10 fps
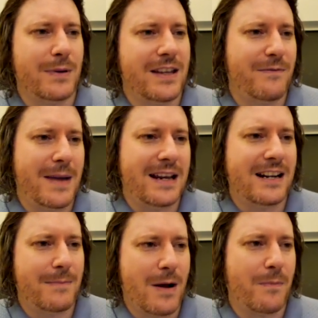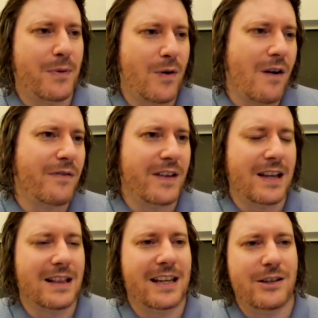But they've made it about
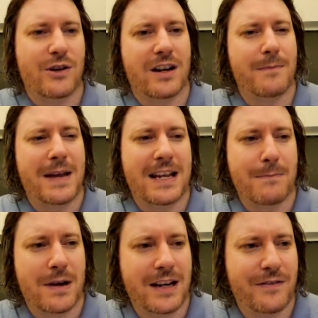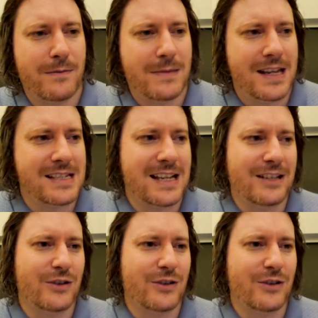profit, like you're gonna make money from this and you're